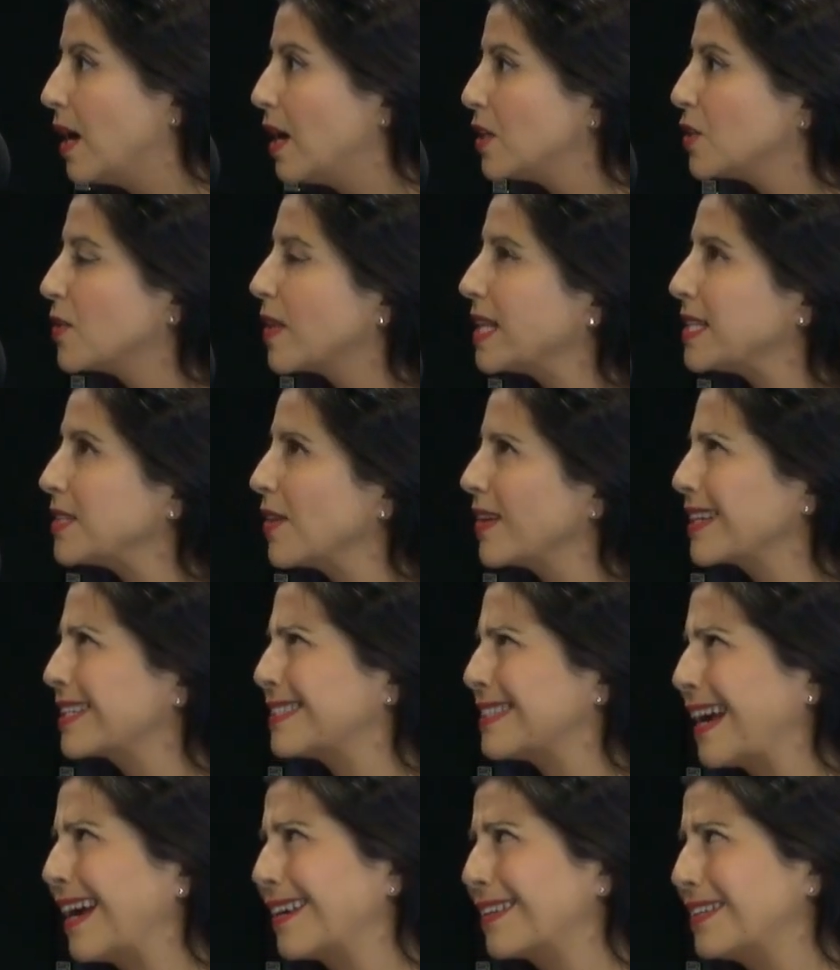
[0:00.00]
So that's not
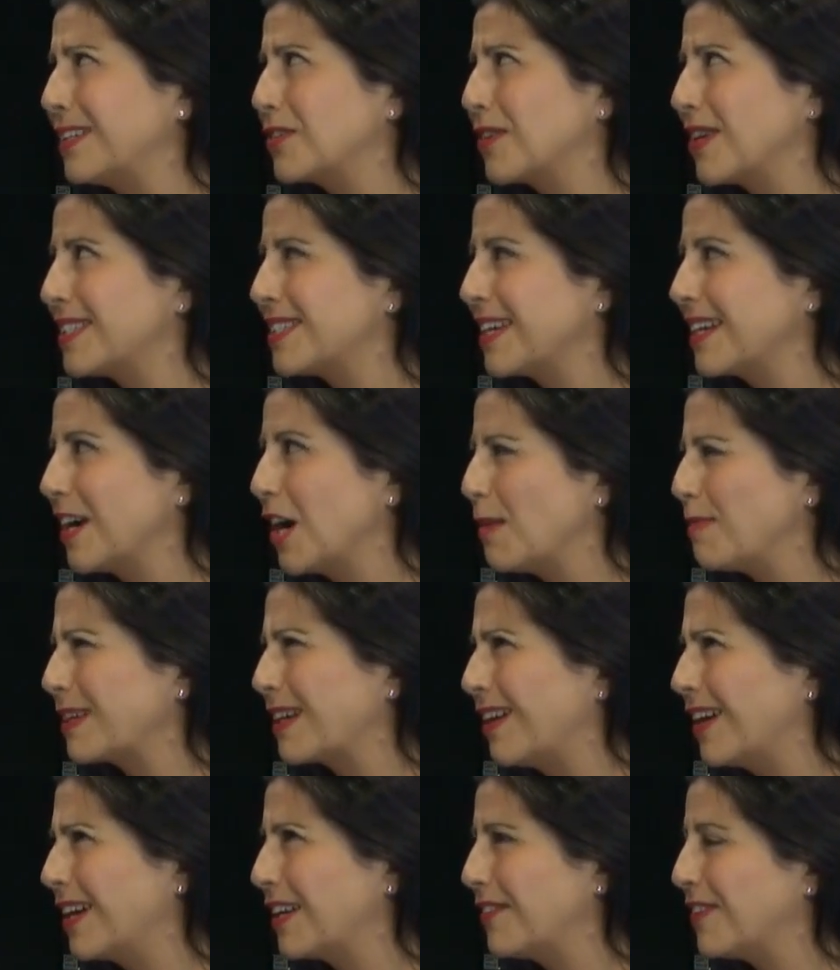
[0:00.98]
exactly dressing up. It
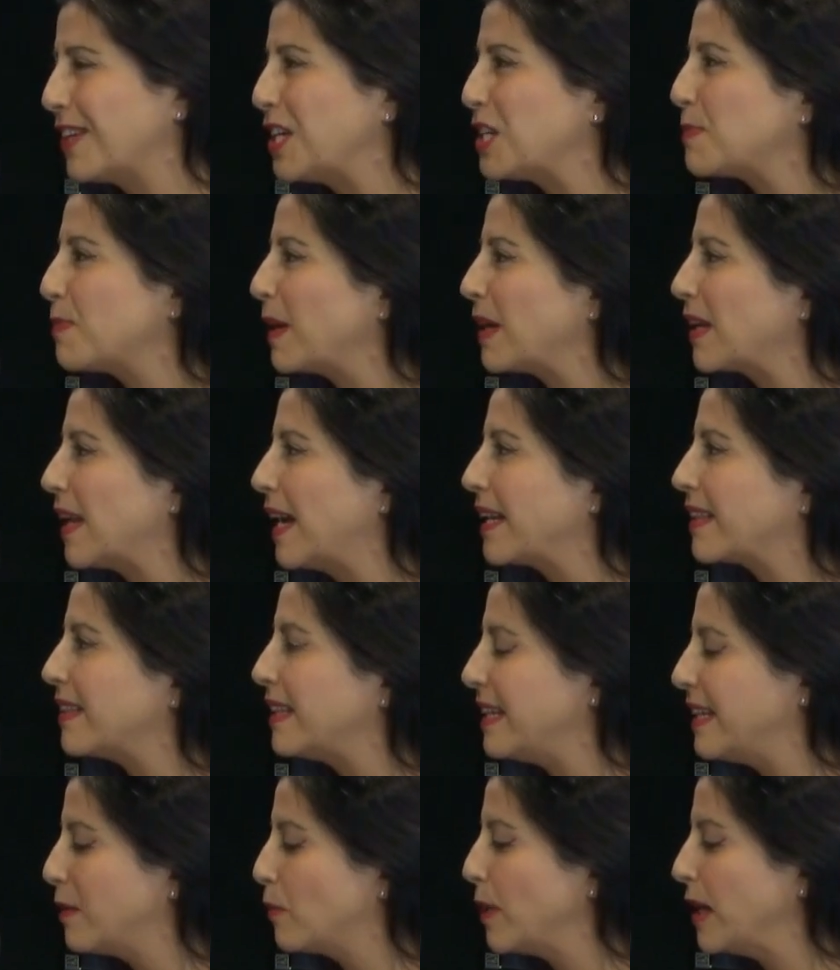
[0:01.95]
kind of is, but like
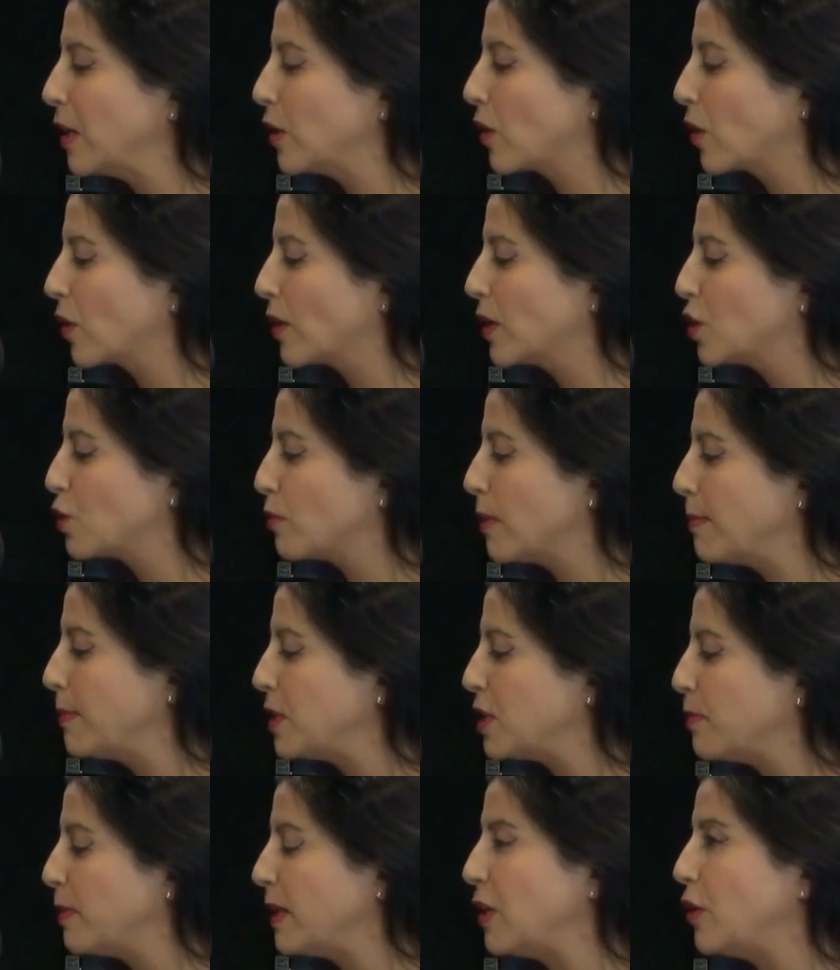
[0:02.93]
we encourage women
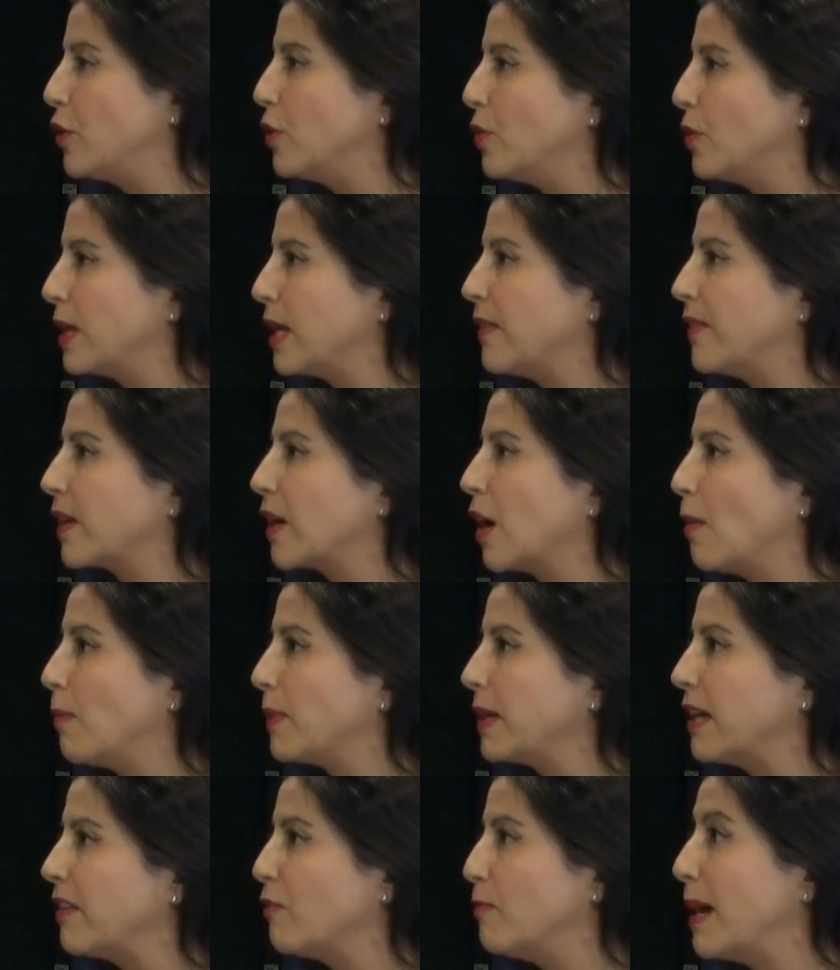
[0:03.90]
to be nude in the
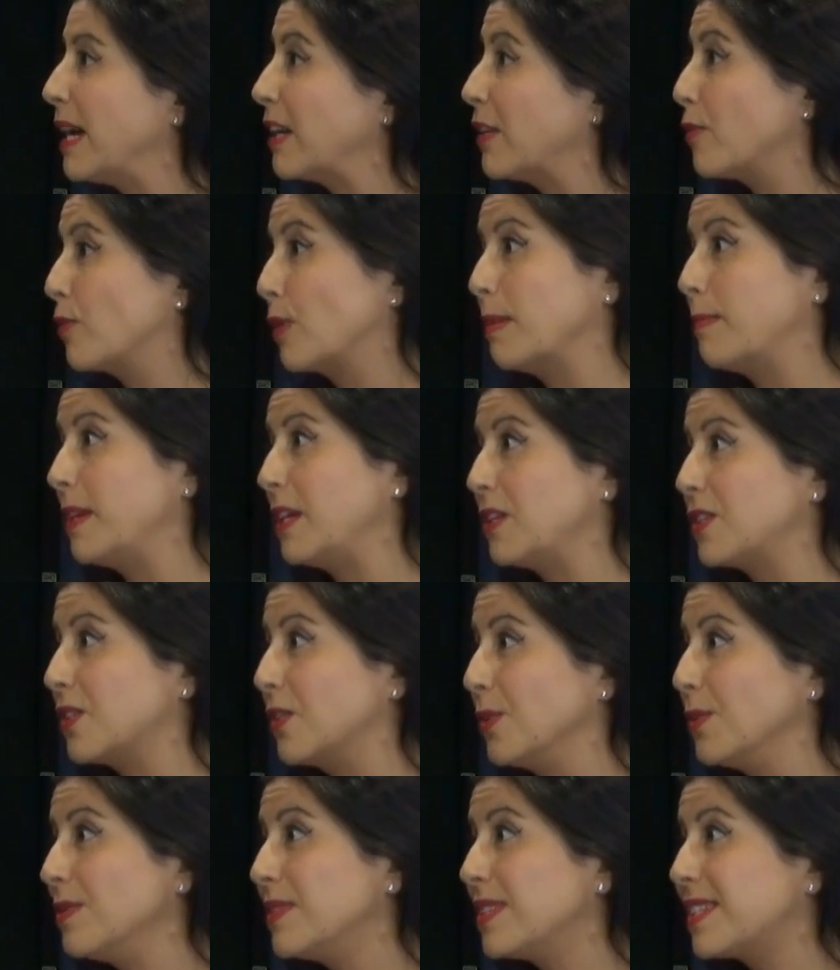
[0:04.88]
company of men in 3-piece
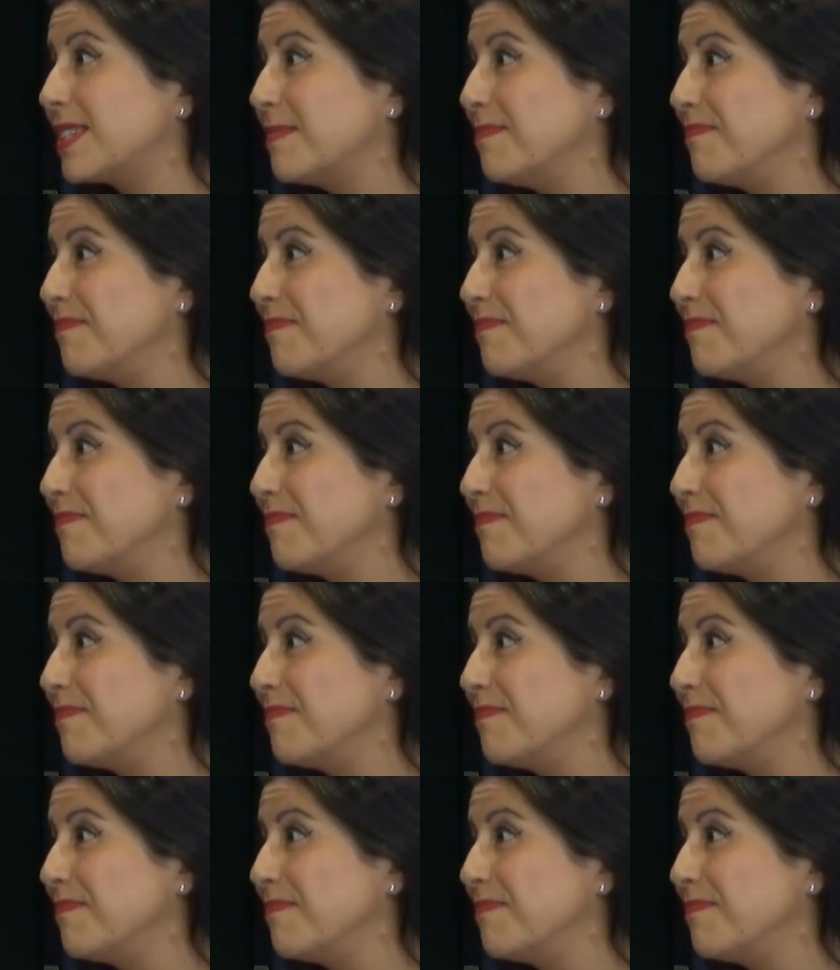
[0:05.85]
suits.